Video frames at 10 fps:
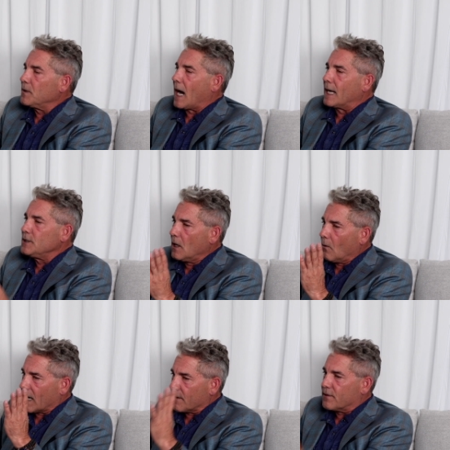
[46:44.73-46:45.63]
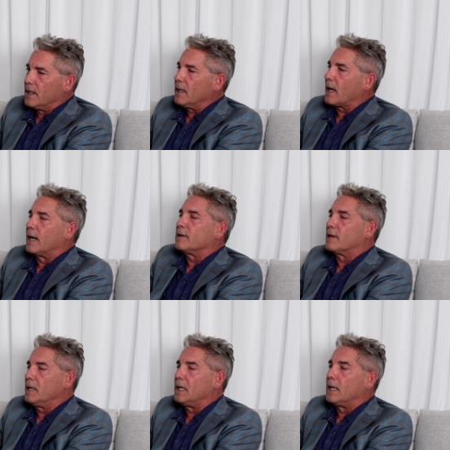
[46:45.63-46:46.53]
you know what I think? I
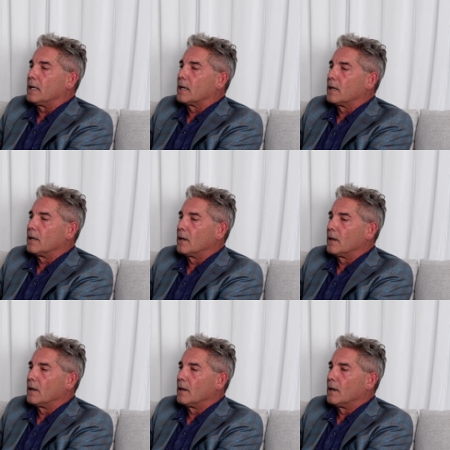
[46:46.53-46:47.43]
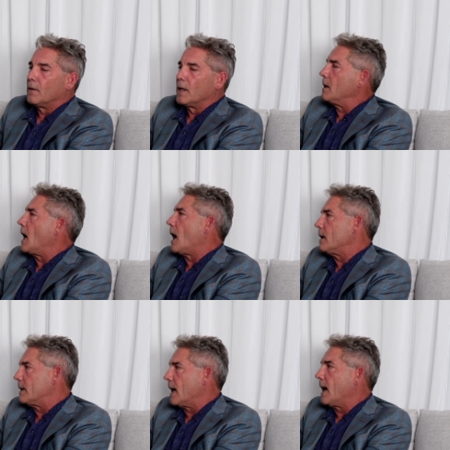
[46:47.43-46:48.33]
think that our
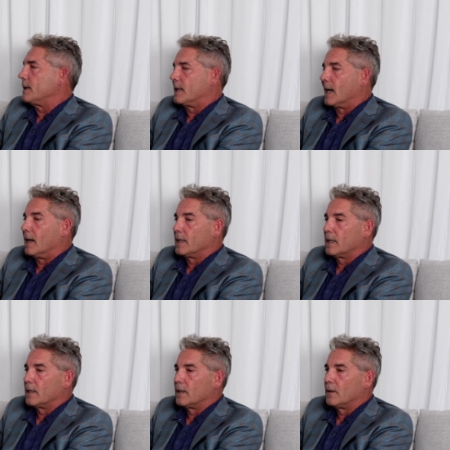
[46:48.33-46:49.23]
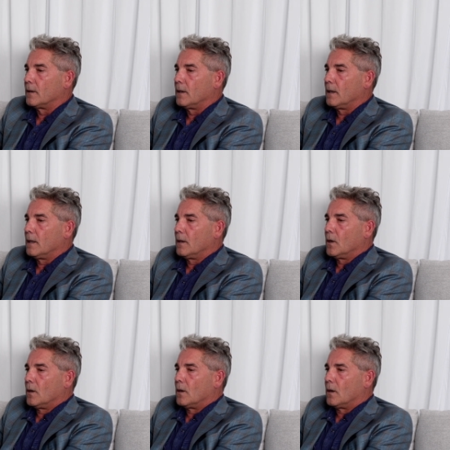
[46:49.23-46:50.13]
dad dying
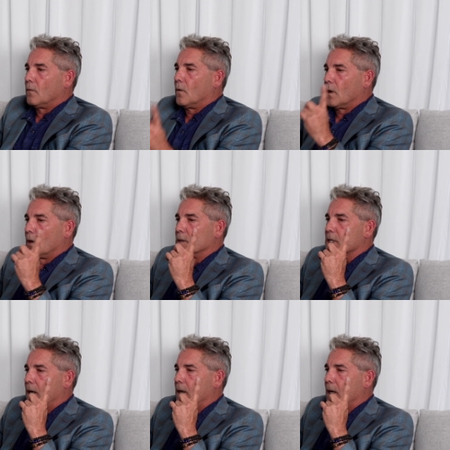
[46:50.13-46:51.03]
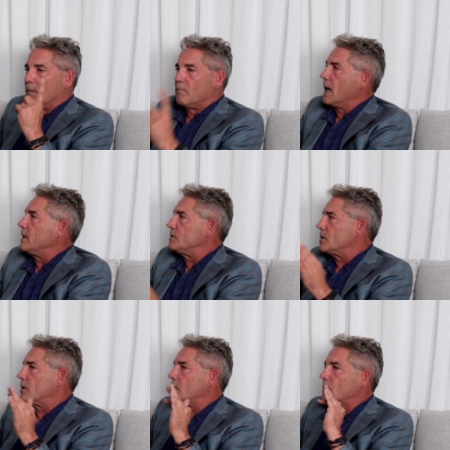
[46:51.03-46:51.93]
was a
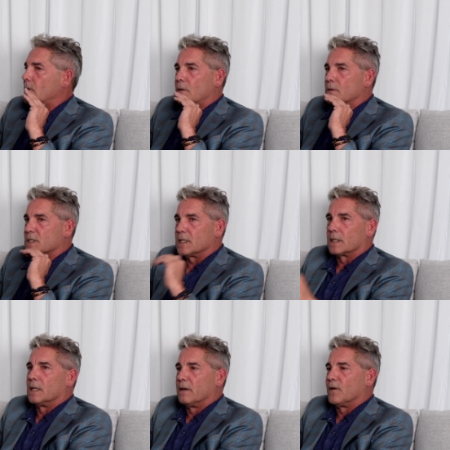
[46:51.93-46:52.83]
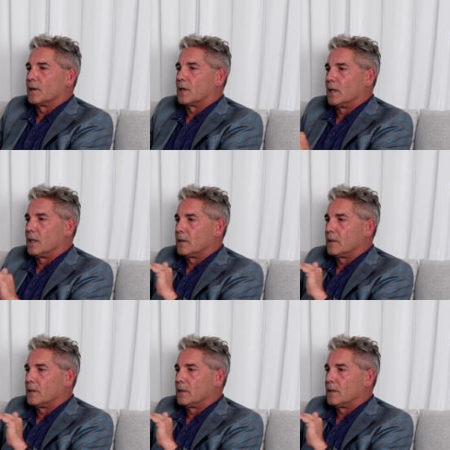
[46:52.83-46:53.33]
major, significant